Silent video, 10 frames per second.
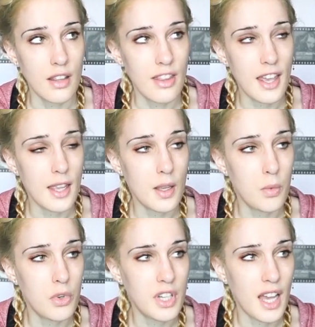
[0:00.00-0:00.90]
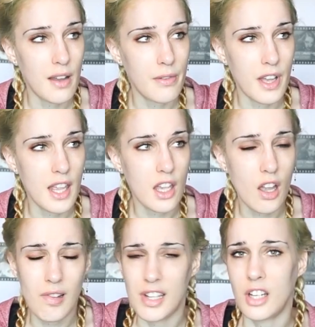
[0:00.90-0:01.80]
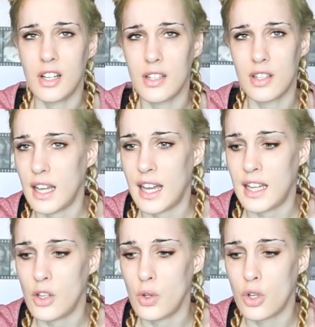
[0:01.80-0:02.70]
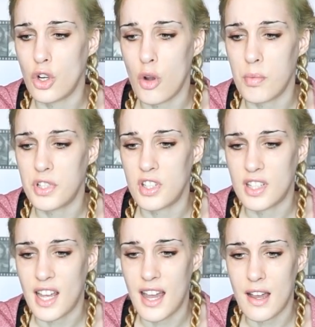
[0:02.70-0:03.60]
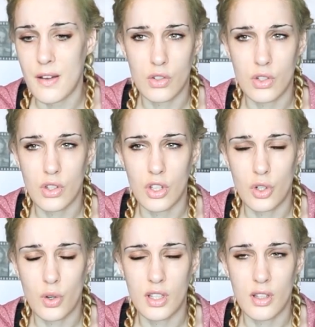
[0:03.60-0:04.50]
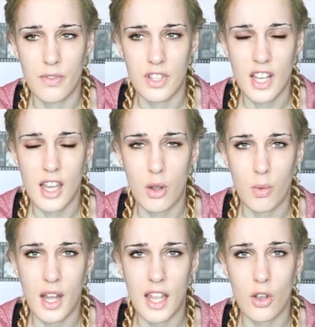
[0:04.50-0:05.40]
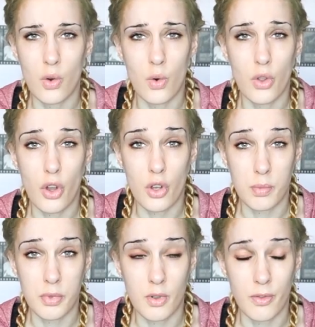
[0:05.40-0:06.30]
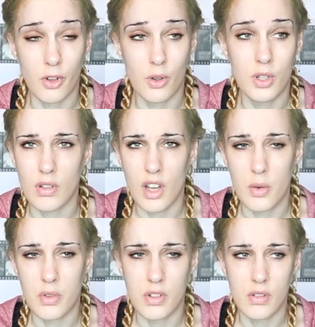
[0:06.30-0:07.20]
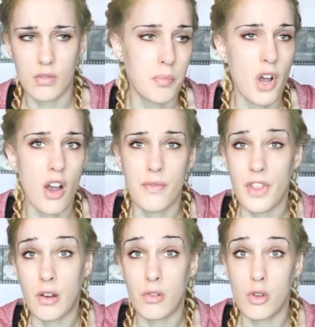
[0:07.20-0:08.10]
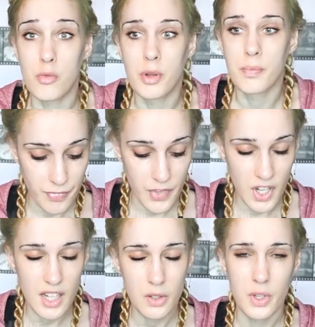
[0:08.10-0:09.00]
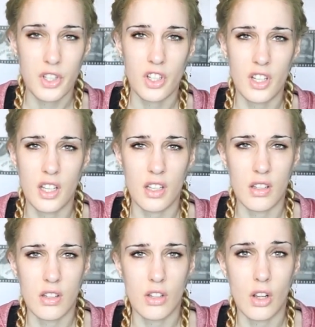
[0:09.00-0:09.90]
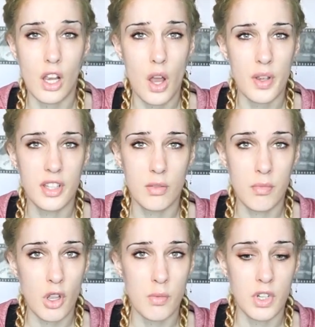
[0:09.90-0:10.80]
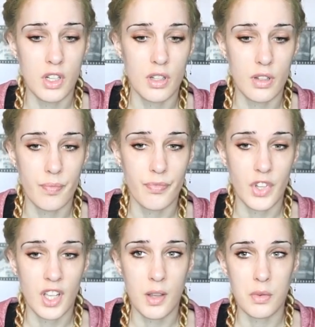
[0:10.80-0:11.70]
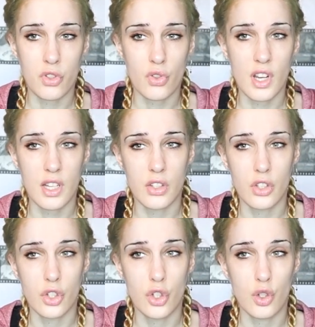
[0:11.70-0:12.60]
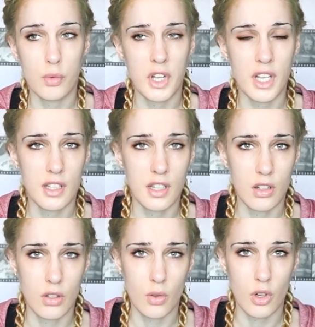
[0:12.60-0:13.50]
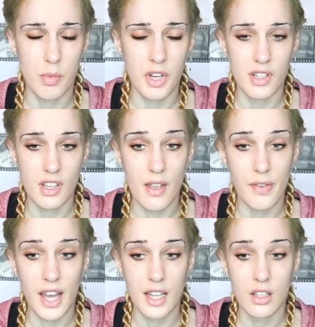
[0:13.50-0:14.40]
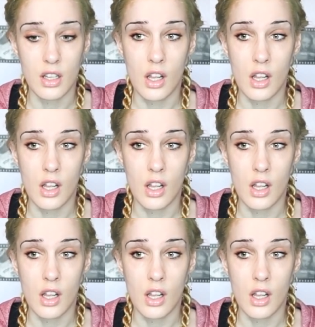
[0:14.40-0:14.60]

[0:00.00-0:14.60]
they would have a curry night, and you could opt to have the choice of the takeaway or the hospital food. I wasn't part of that group. The next question is lowest moment, and I will stress due to my eating disorder, because I've had